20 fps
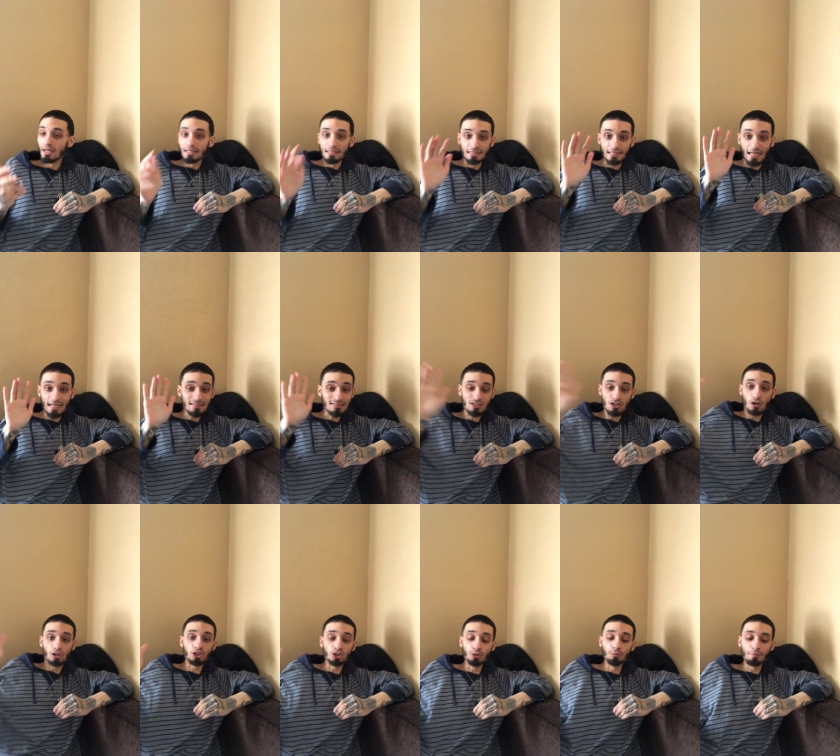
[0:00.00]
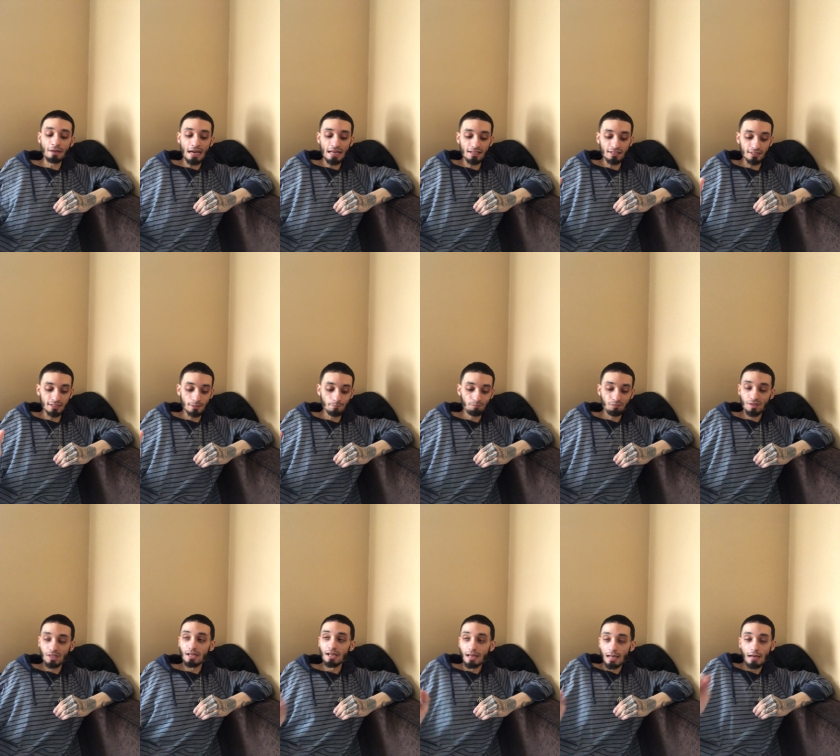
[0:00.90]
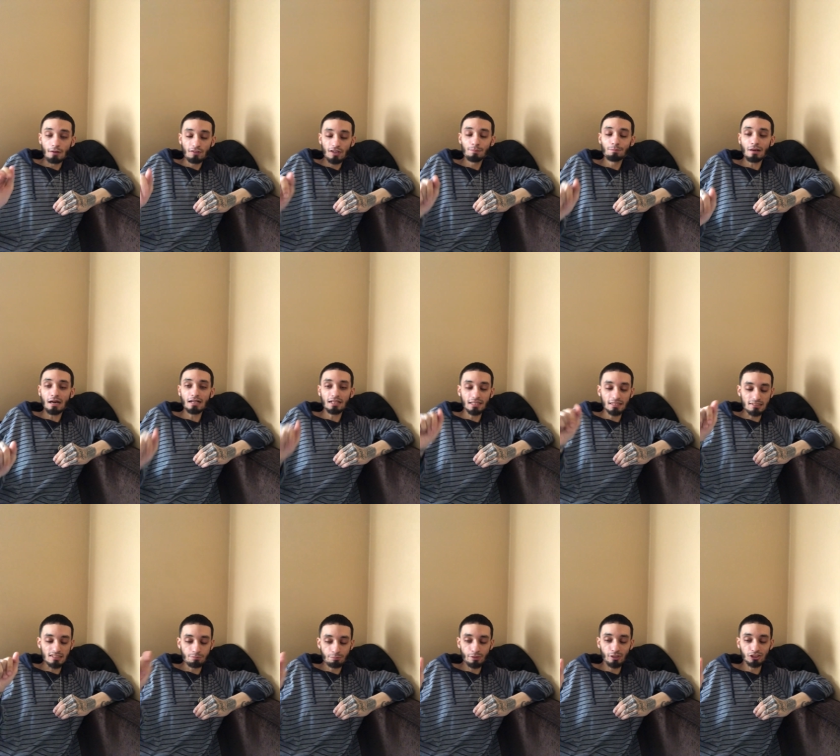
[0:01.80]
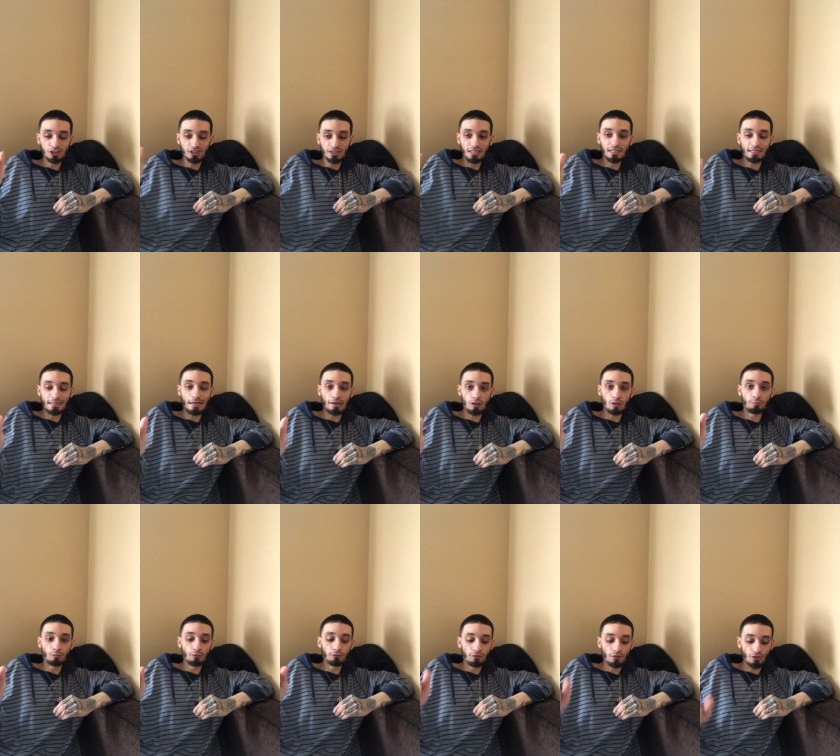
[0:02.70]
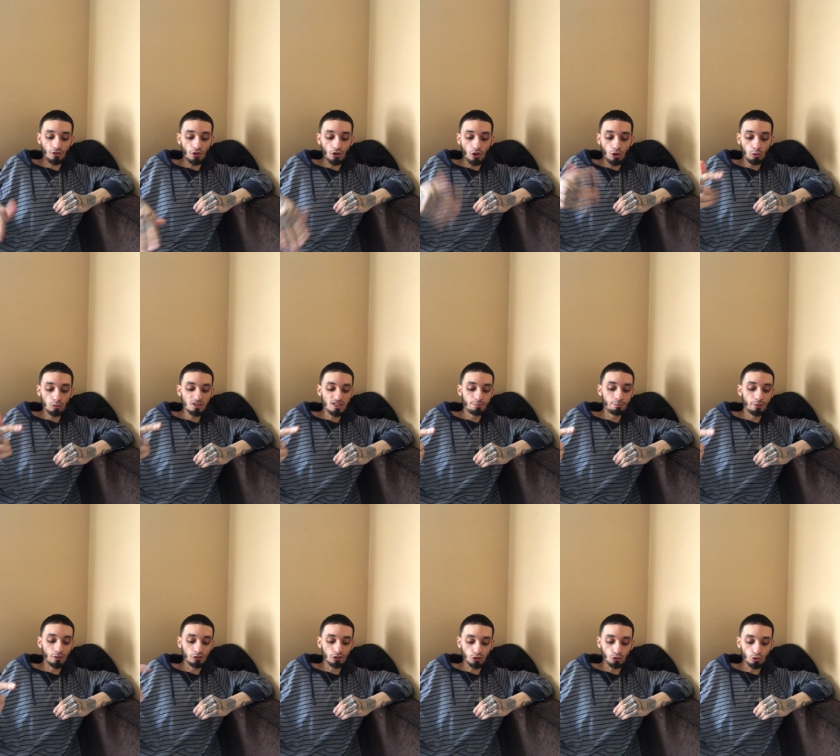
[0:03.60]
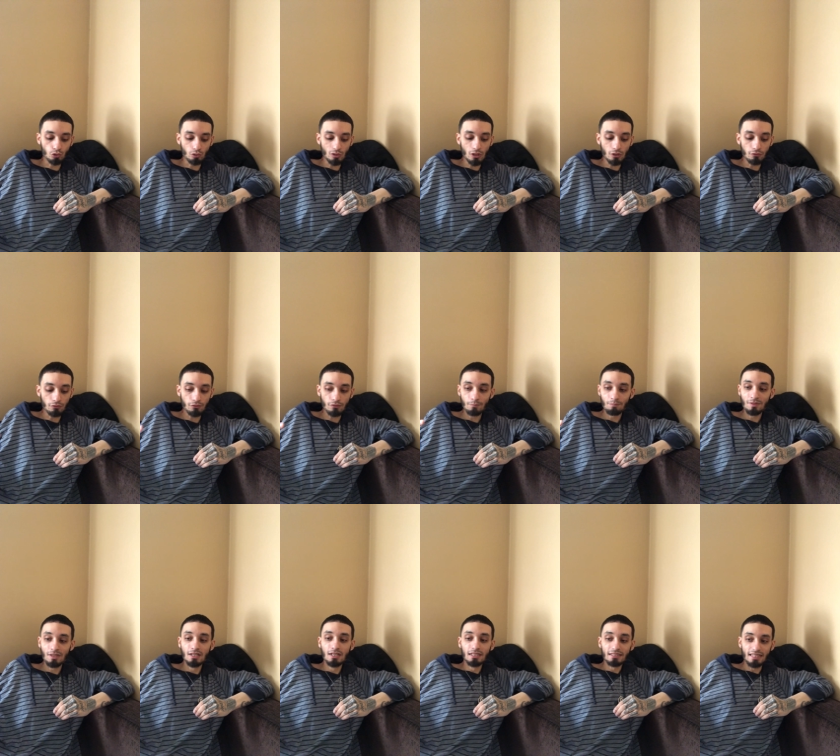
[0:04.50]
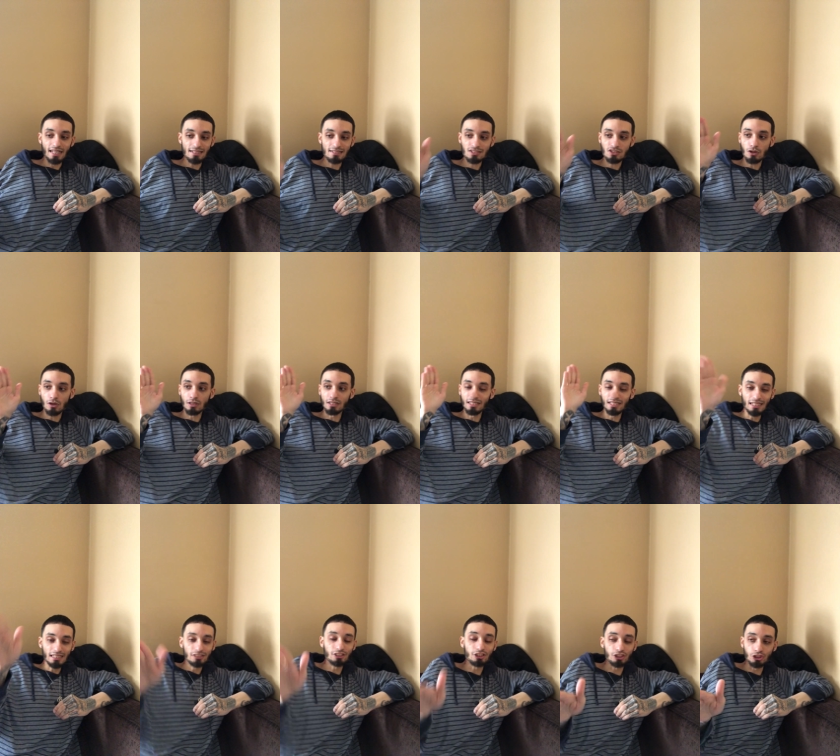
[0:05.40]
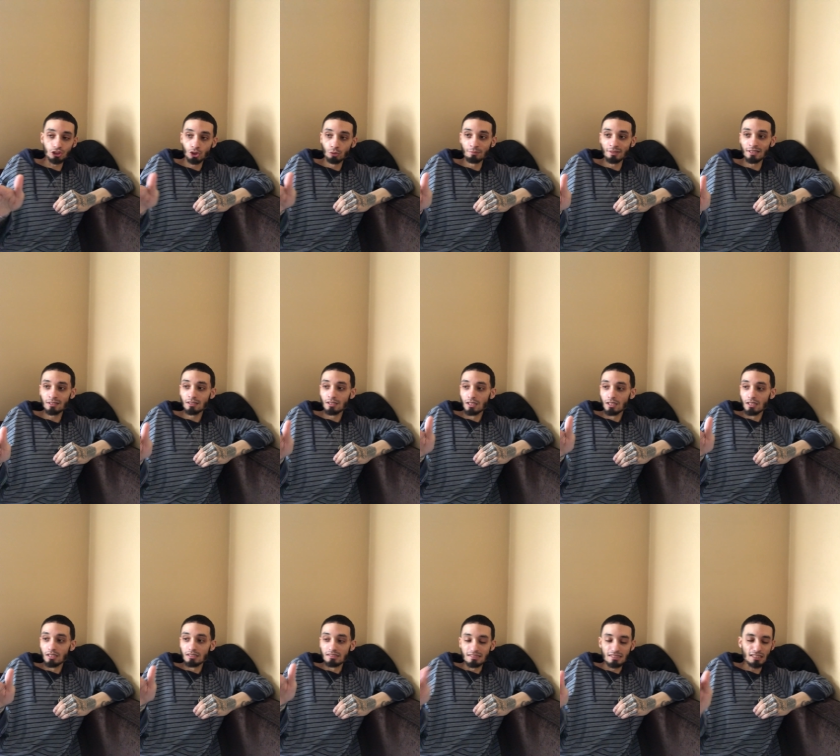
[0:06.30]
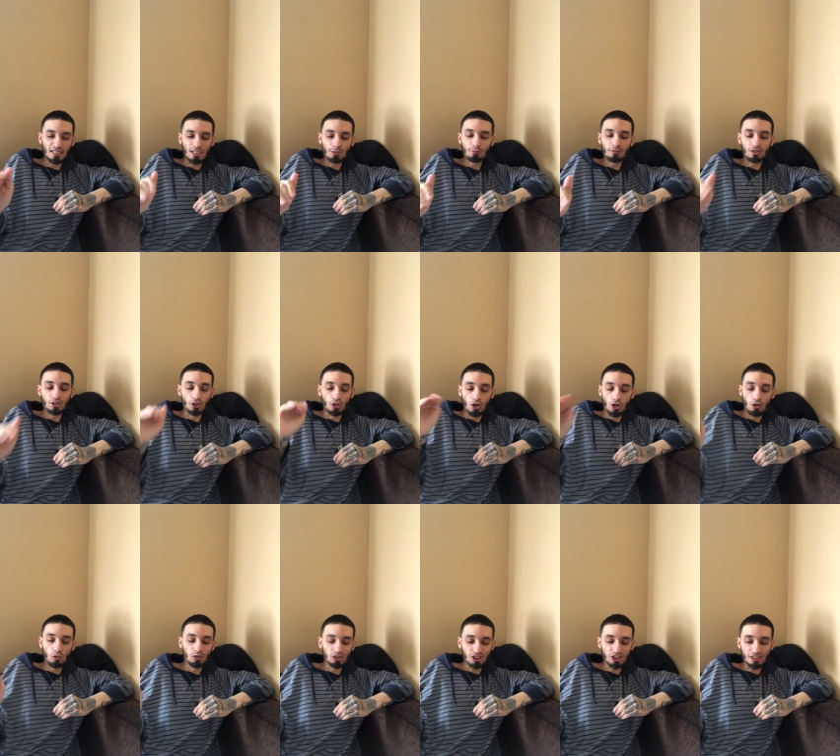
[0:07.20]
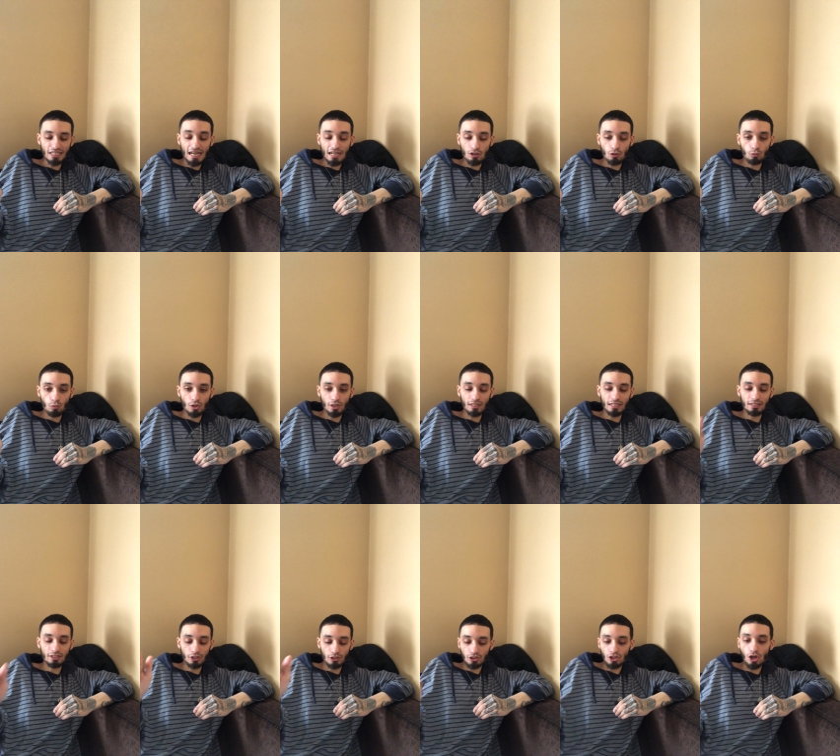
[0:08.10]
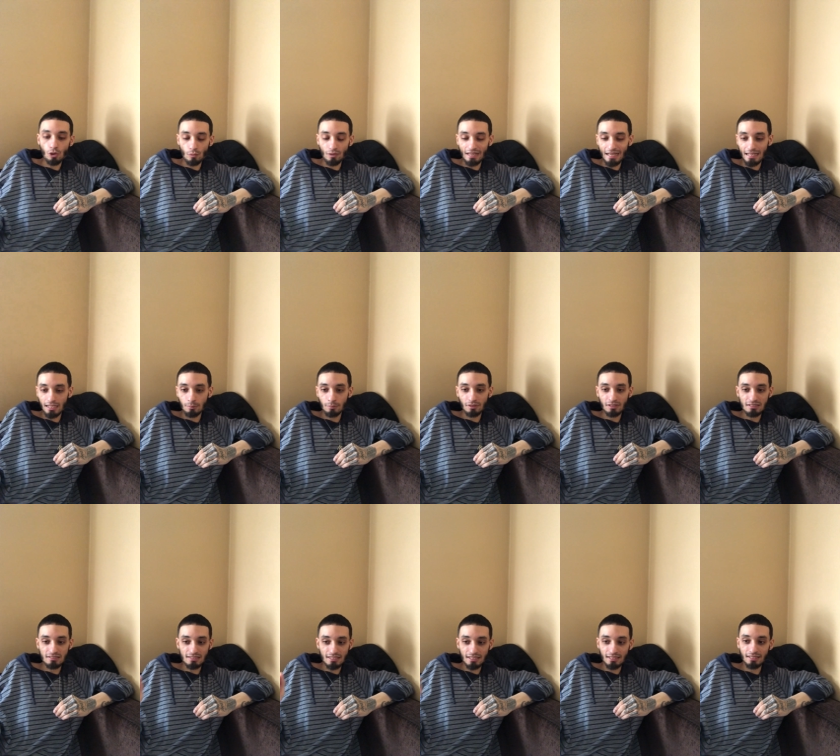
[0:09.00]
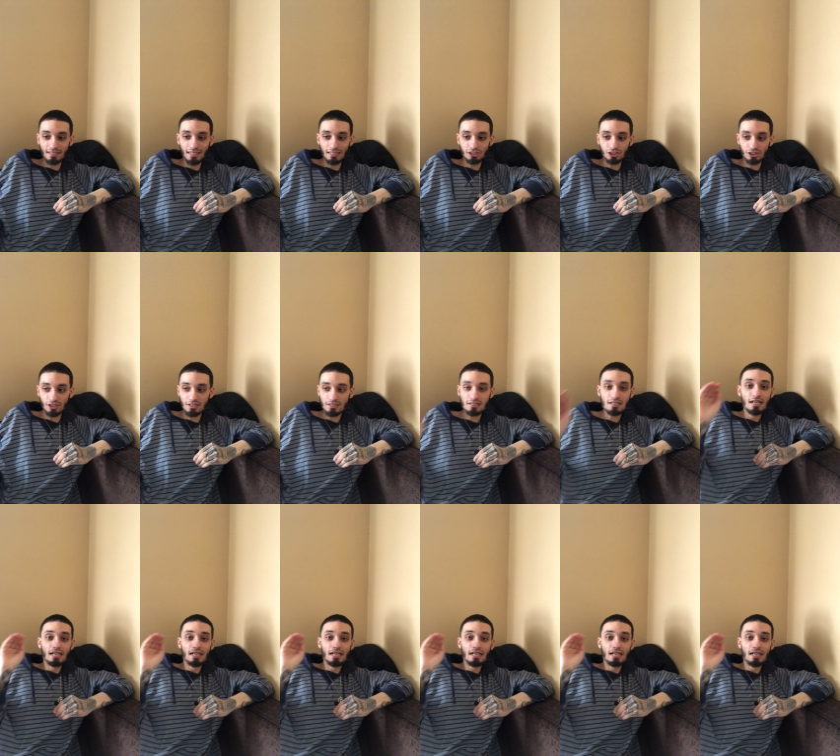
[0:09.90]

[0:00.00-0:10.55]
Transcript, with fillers: That's on humanity. Everybody is spiritually accountable for their own spiritual growth. That's on each human dealing with their own shadow work and their lower animalistic natures.